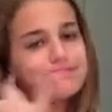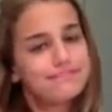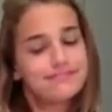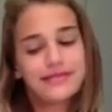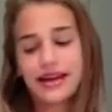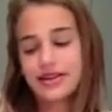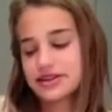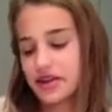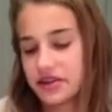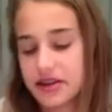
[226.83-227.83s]
yeah, there's
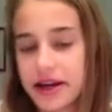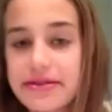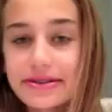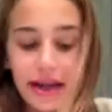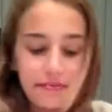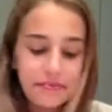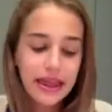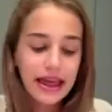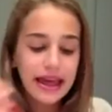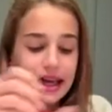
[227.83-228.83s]
nothing there. It's okay.
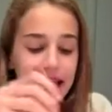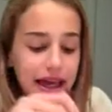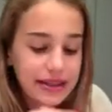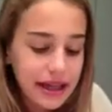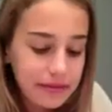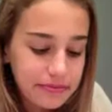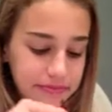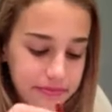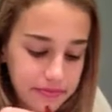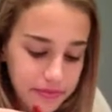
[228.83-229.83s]
It's okay.
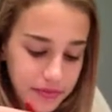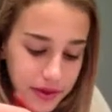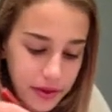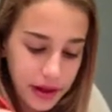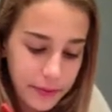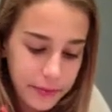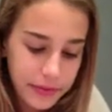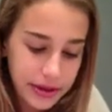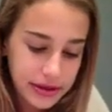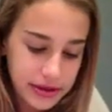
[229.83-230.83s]
Okay,
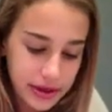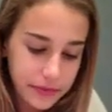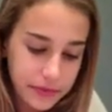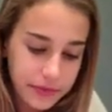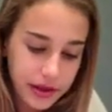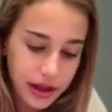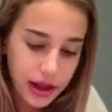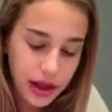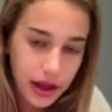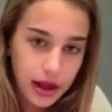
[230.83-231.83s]
so I'm
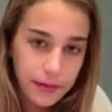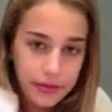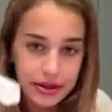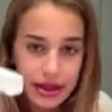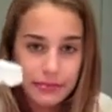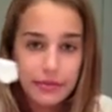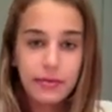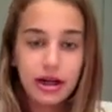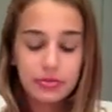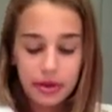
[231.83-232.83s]
gonna take my
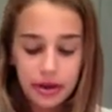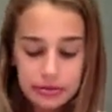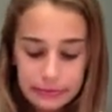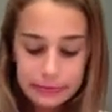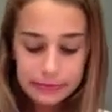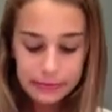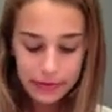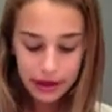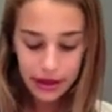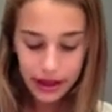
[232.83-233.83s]
Mod Podge.
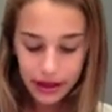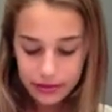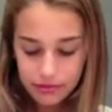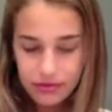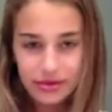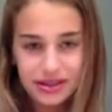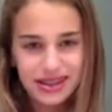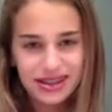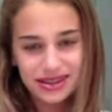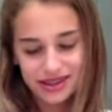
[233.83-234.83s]
Isn't that
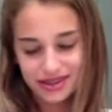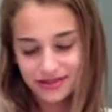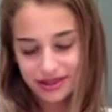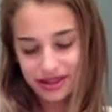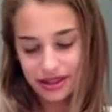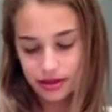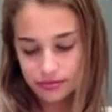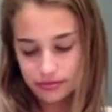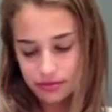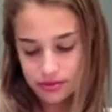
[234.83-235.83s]
just like a funny name?
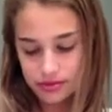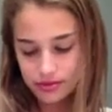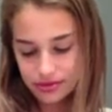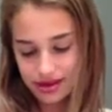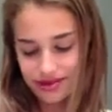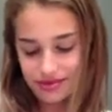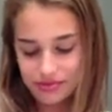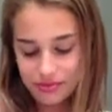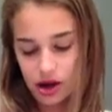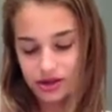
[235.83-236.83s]
Like
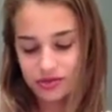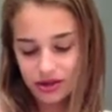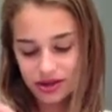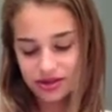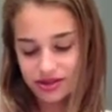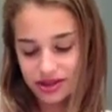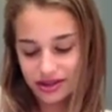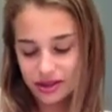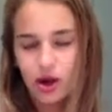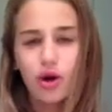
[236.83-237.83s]
Mod Podge? Like,
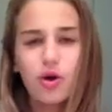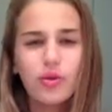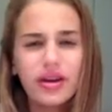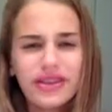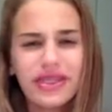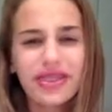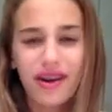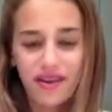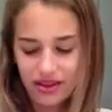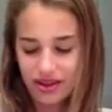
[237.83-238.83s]
who even
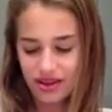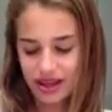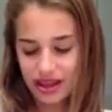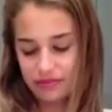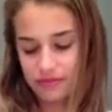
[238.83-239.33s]
thought of that name?